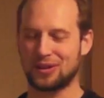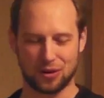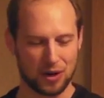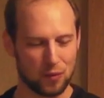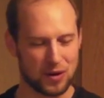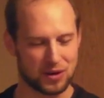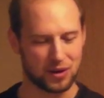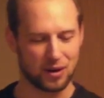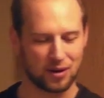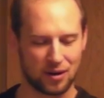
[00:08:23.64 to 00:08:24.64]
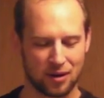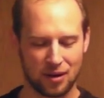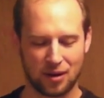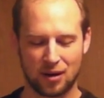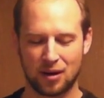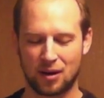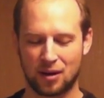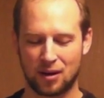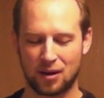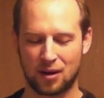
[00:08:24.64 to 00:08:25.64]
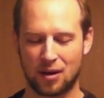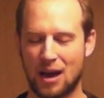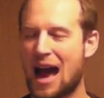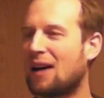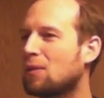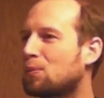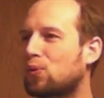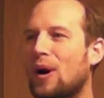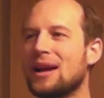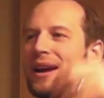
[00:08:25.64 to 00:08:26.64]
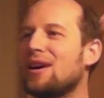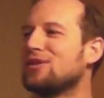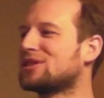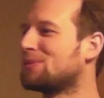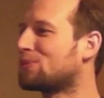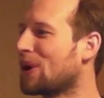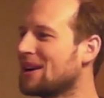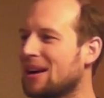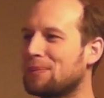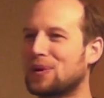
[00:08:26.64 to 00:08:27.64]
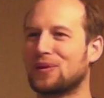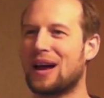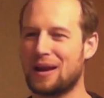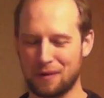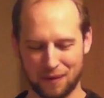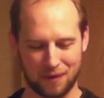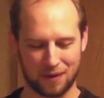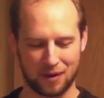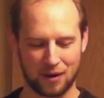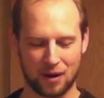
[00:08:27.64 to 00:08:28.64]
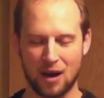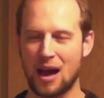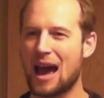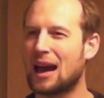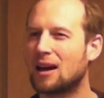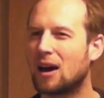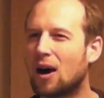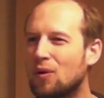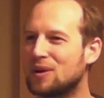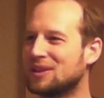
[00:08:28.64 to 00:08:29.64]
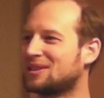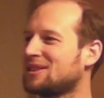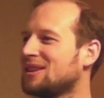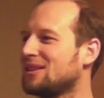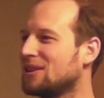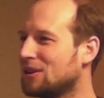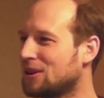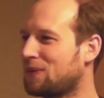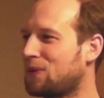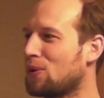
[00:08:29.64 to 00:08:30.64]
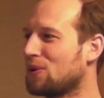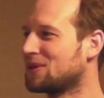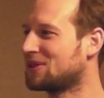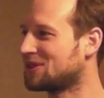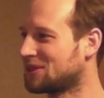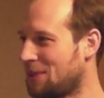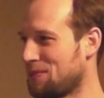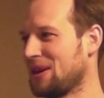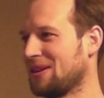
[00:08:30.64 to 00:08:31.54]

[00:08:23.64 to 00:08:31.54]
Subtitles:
during winter. Have a bright house and brighten up your life, and always look forward to something.